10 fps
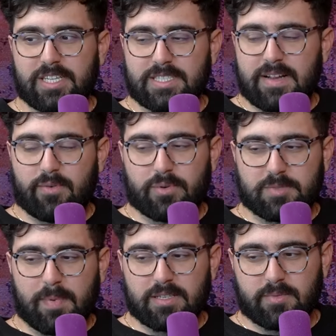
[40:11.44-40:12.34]
have a
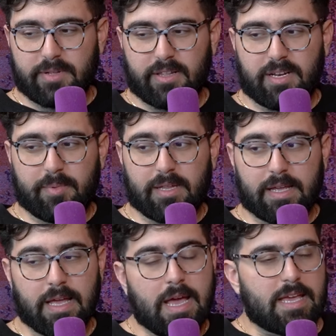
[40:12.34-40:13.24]
responsibility to be
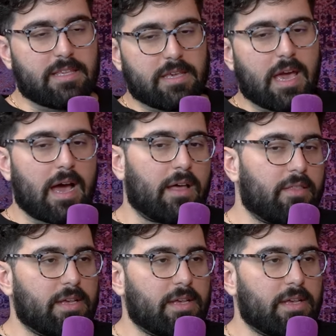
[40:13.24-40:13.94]
like, yeah,